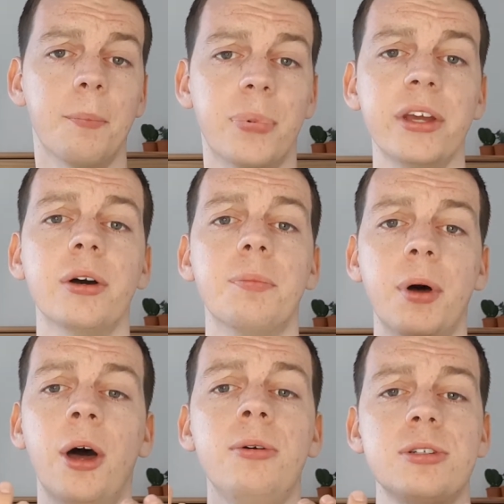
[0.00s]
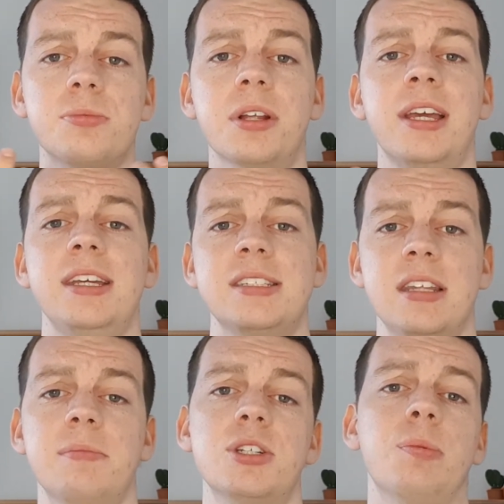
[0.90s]
bring up posts relating to
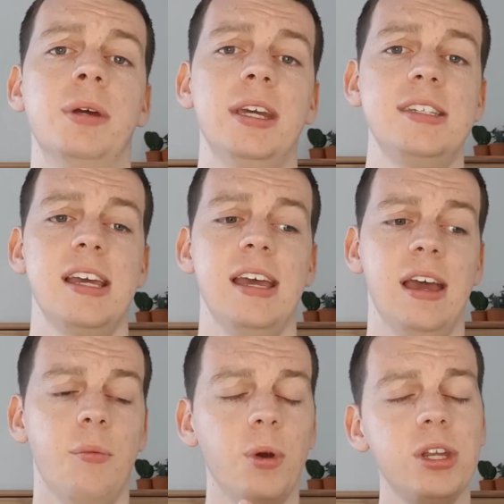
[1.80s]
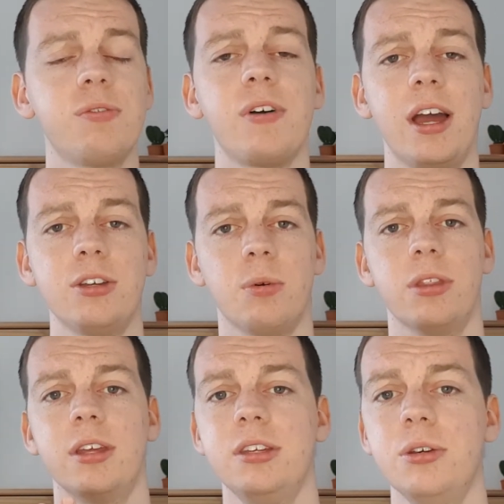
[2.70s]
them topics. And when you find one
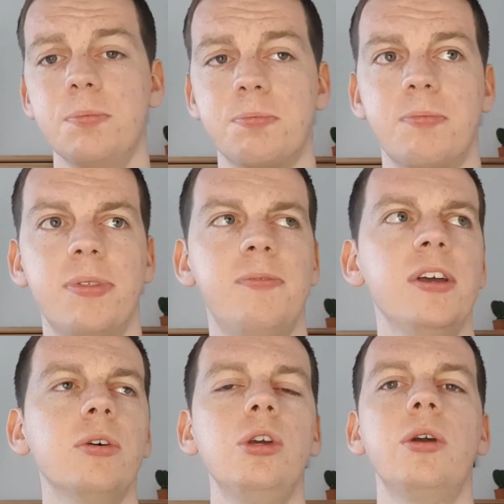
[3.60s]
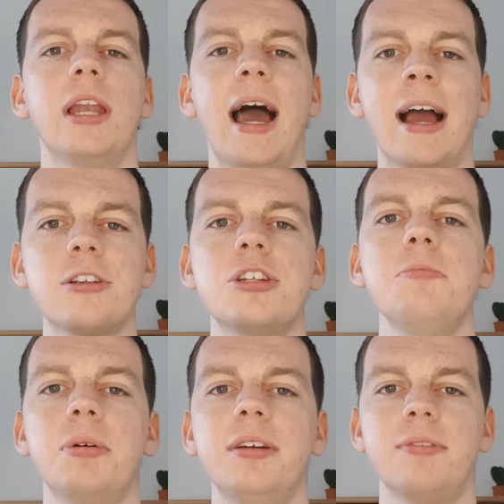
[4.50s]
that you feel you can actually
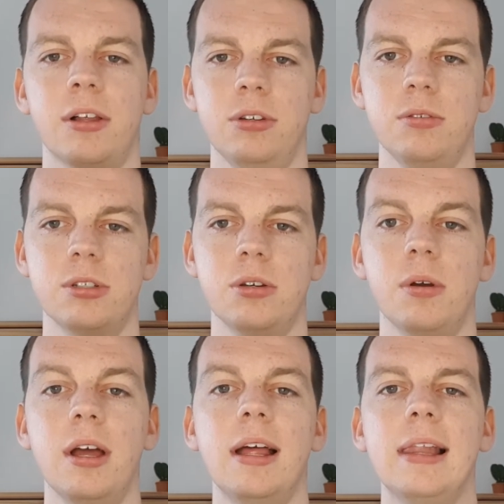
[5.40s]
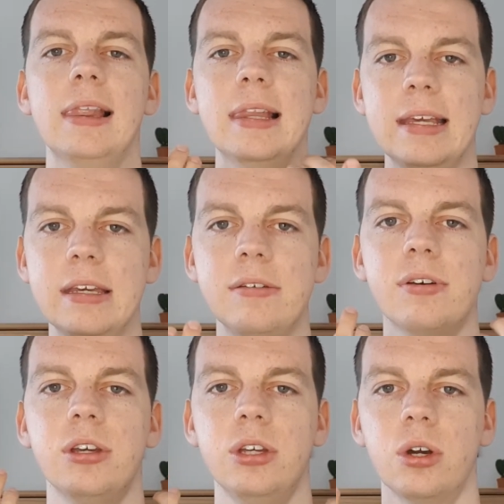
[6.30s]
bring value to, leave
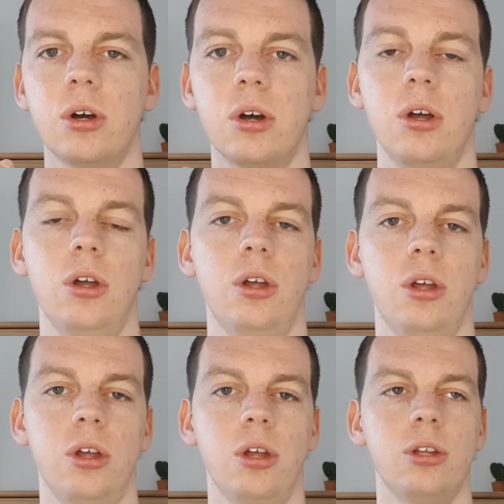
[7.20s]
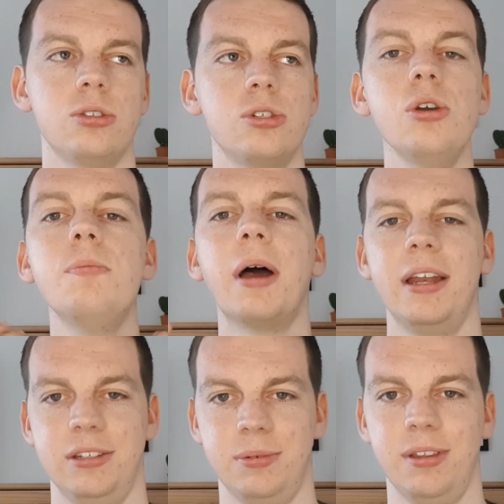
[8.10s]
your two
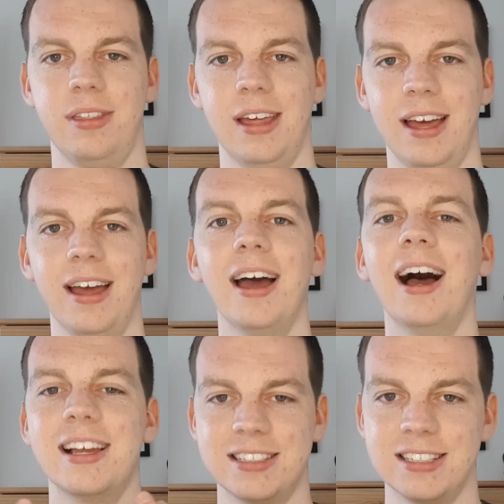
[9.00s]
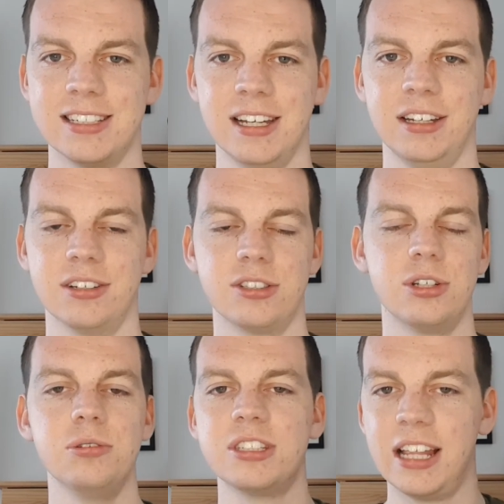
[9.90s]
pennies worth there, as the saying goes,
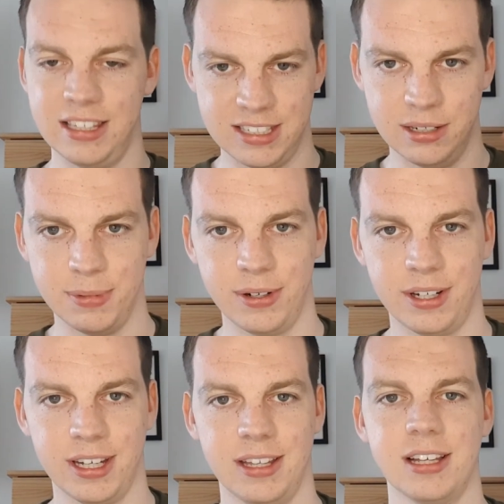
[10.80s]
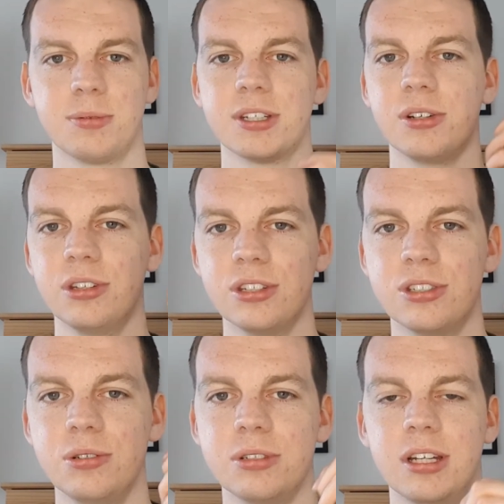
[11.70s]
2 cents in America. That's why it's called the
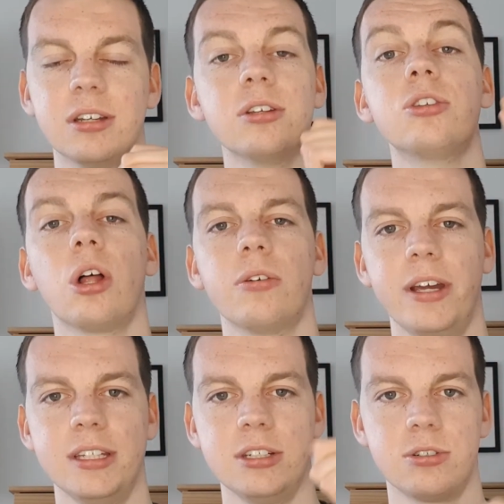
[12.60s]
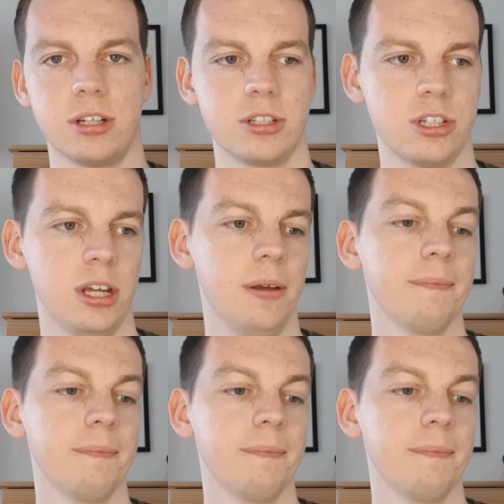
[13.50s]
2 cent dollar 80 strategy.